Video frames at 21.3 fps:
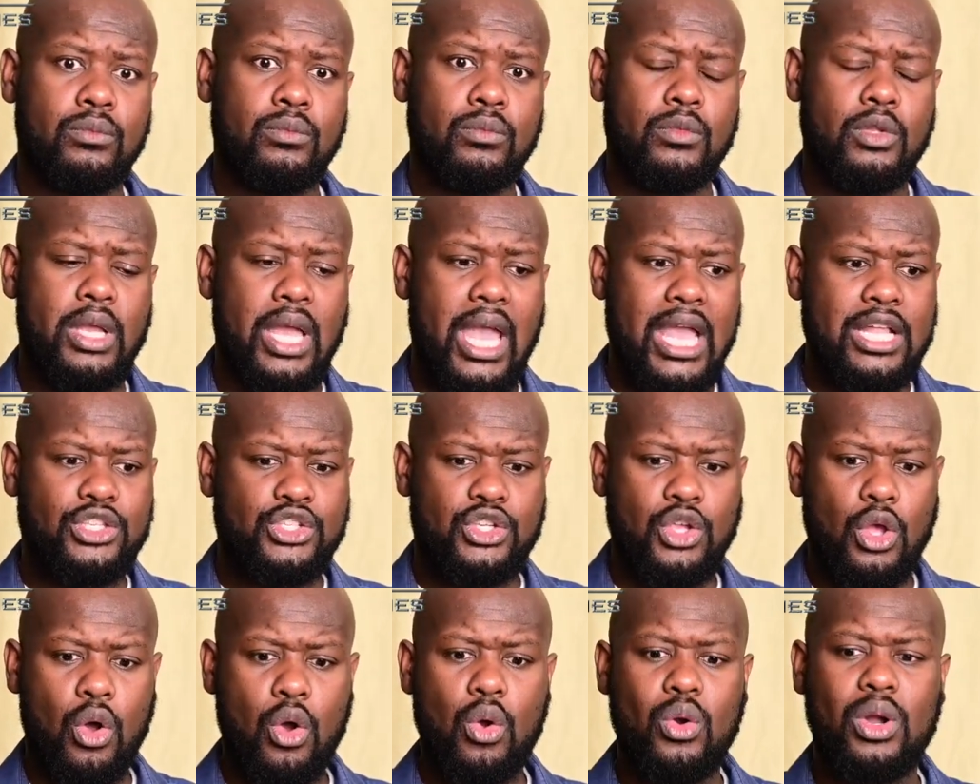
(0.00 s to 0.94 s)
And
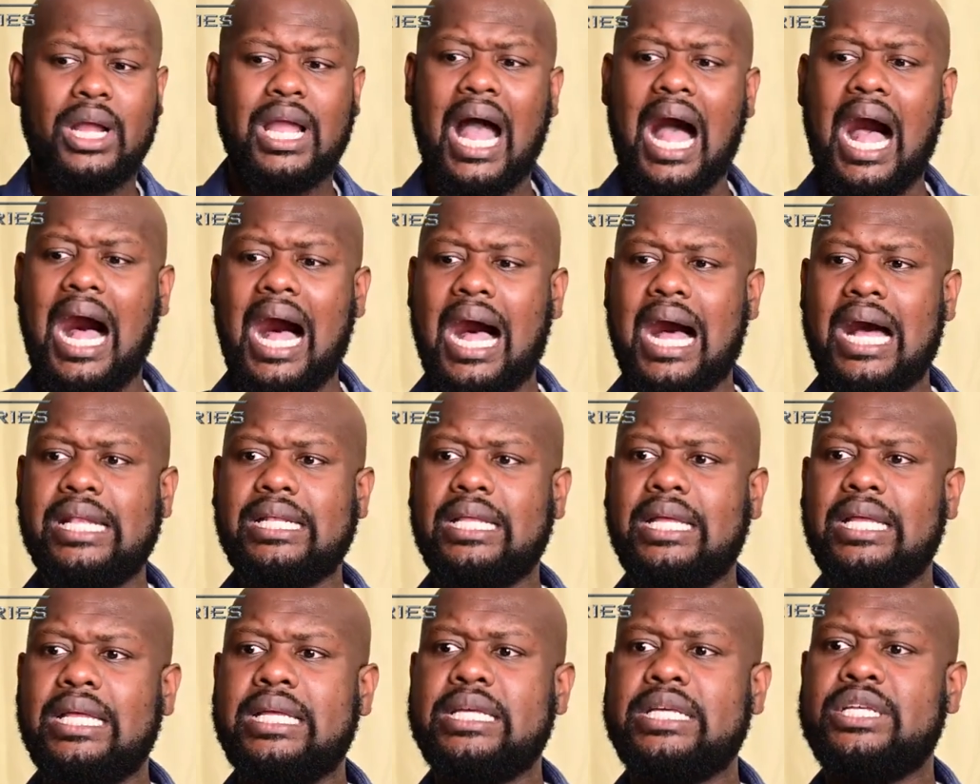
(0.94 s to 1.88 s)
so God
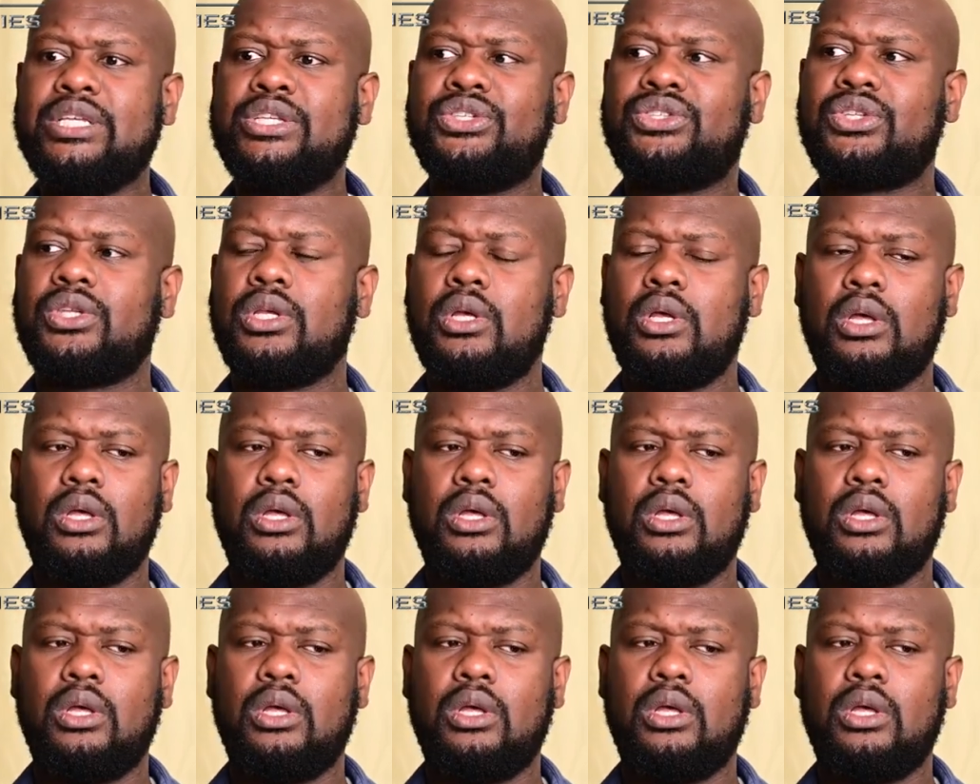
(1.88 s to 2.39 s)
is